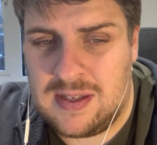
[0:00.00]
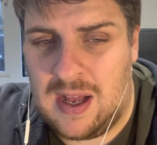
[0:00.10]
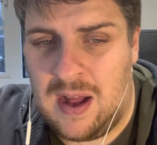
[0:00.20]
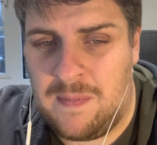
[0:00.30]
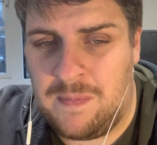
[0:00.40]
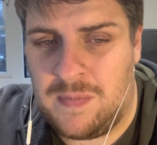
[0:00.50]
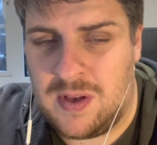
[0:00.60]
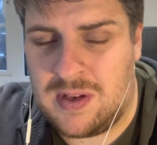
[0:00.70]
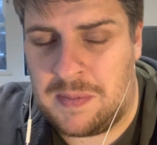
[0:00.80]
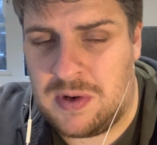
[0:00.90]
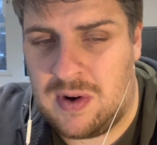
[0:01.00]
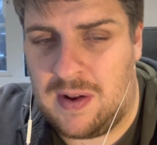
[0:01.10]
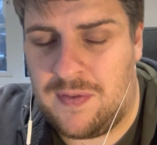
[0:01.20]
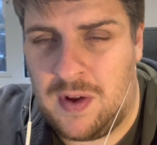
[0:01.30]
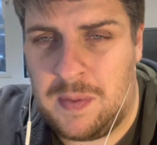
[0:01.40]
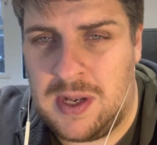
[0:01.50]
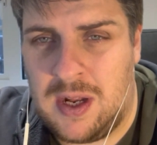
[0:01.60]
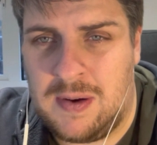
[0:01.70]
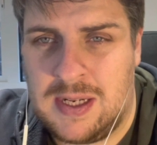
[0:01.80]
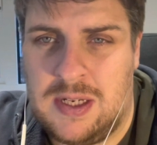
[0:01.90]
um, the summer transfer
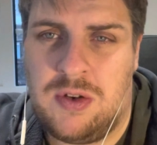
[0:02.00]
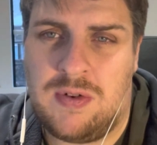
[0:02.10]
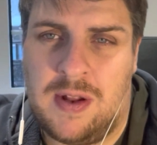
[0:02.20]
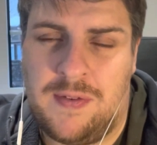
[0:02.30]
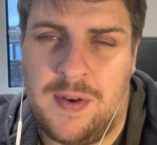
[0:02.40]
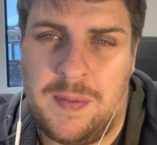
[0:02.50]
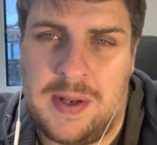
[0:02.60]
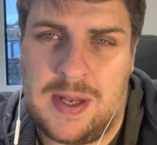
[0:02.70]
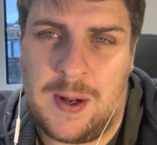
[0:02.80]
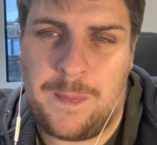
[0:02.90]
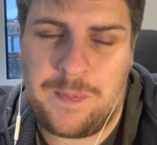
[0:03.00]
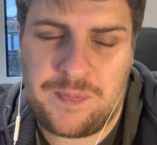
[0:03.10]
window and this transfer window.